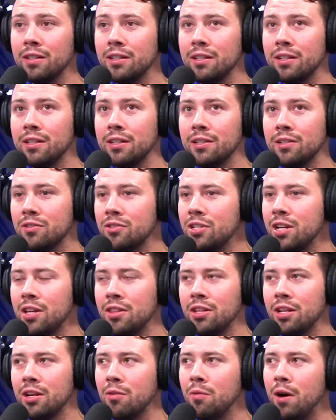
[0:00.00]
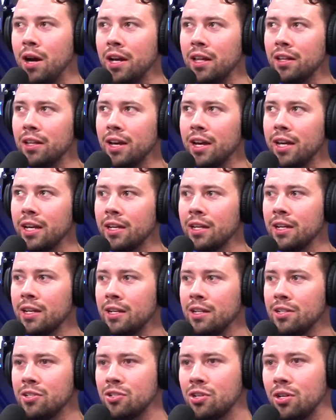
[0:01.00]
There's nothing quite like
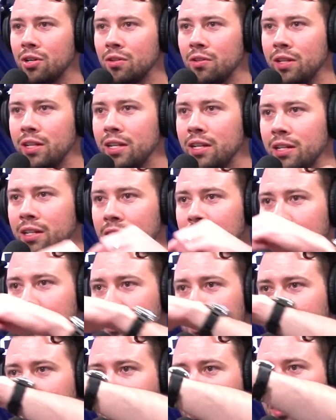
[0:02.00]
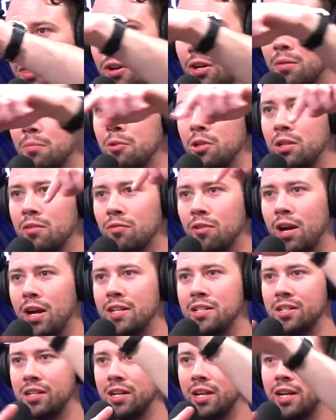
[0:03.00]
circling in a thermal of
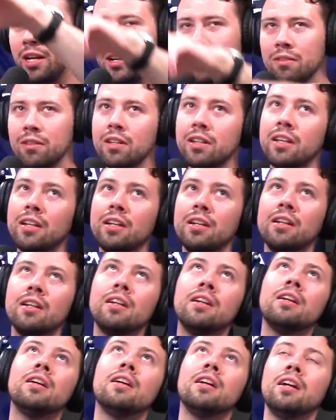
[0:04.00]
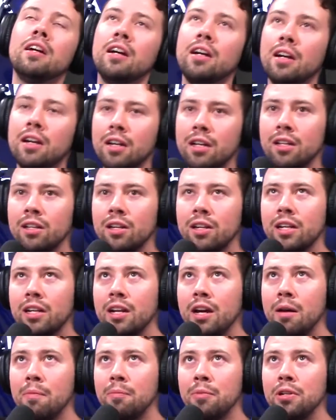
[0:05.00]
rising air, looking
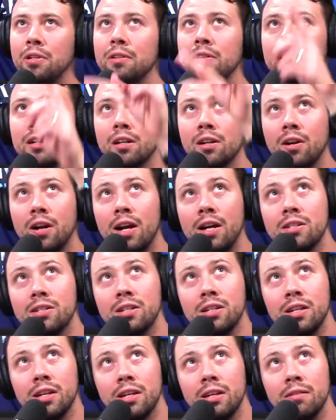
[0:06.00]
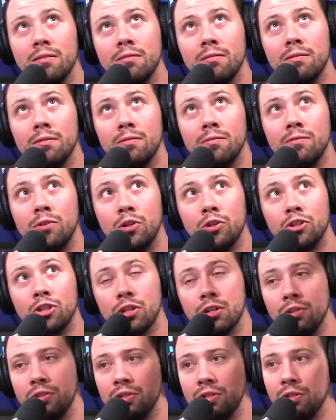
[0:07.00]
up and across at a vulture
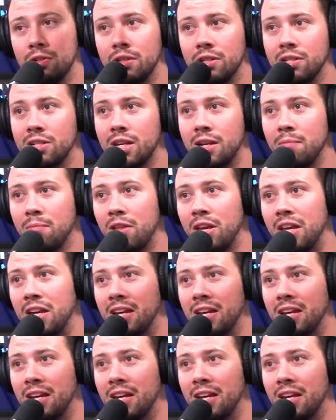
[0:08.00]
who's doing the same thing.